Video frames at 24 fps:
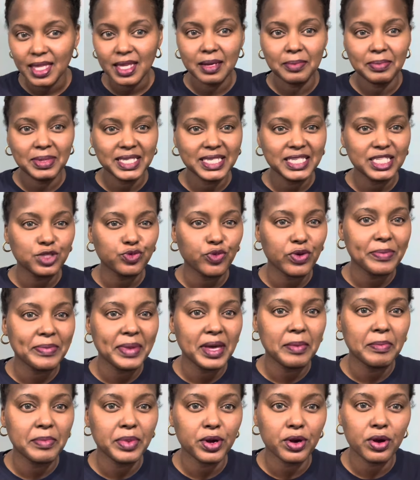please
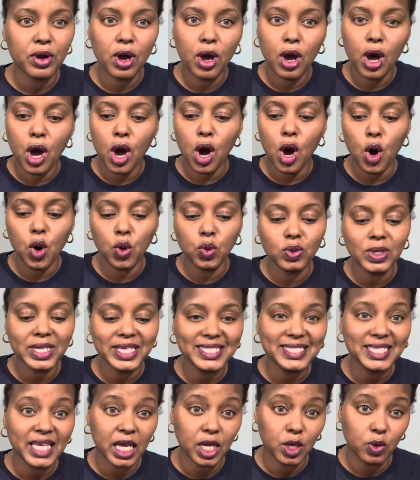remember, only
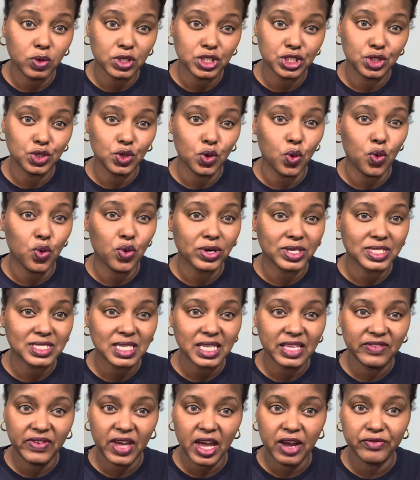take what's yours.
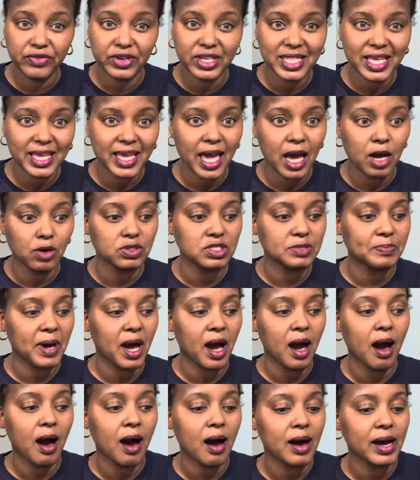Leave everything else
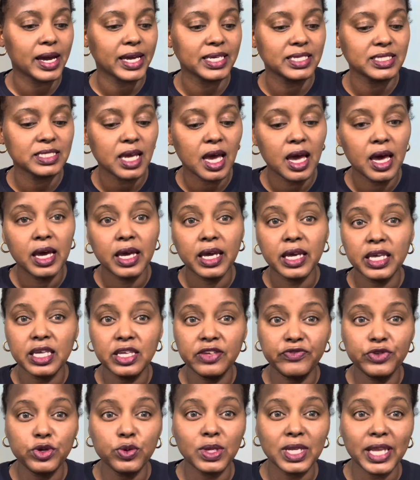behind.
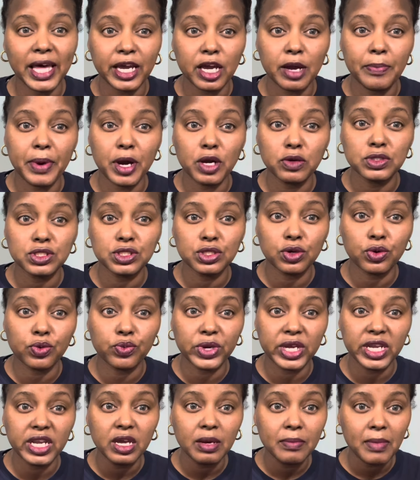If you would like a personal
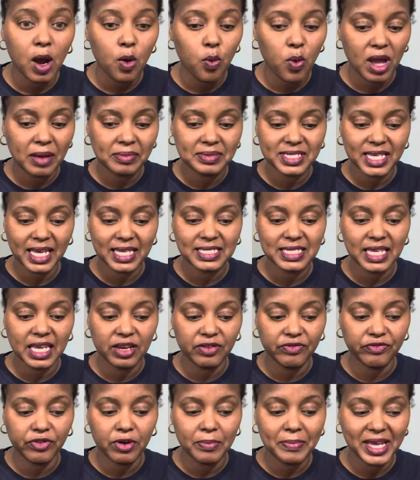reading, my website's
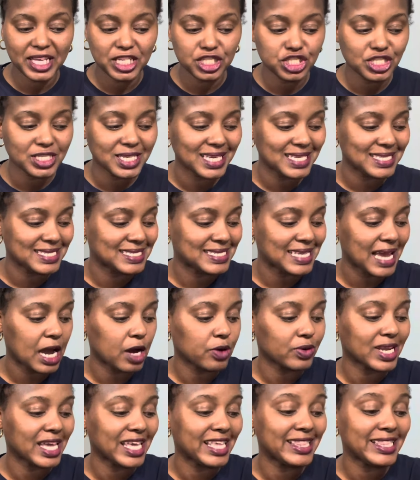information is
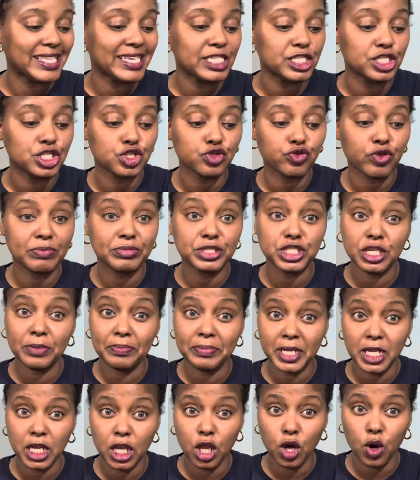down in the description
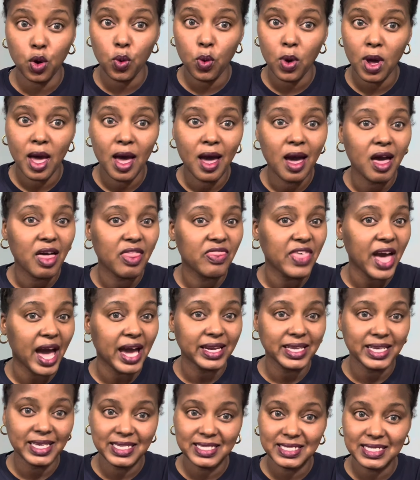below.
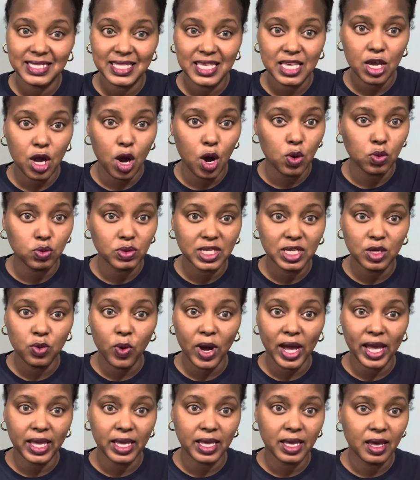That is the only
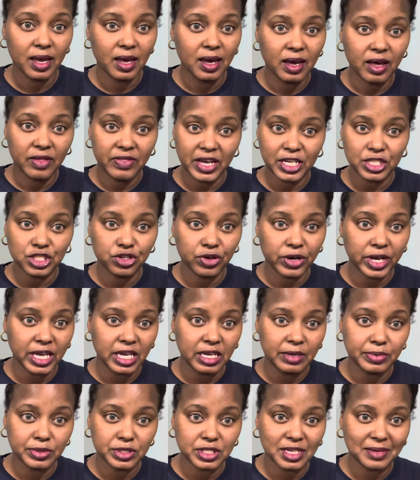way that you're
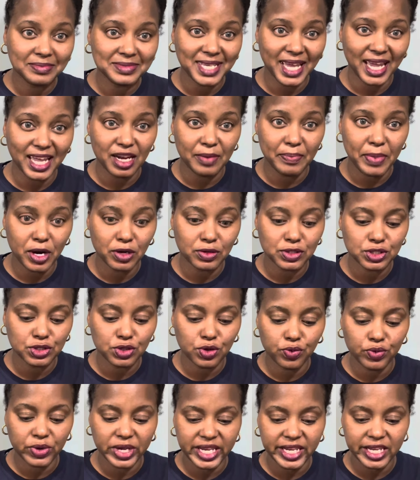able to obtain a personal
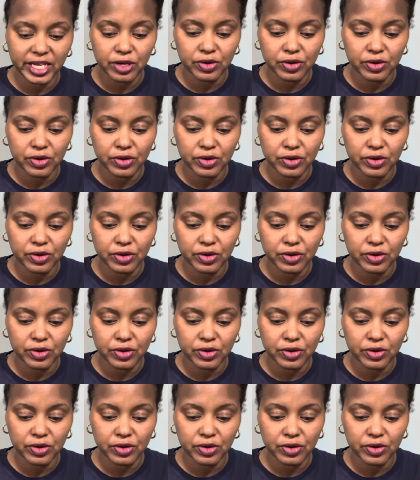reading,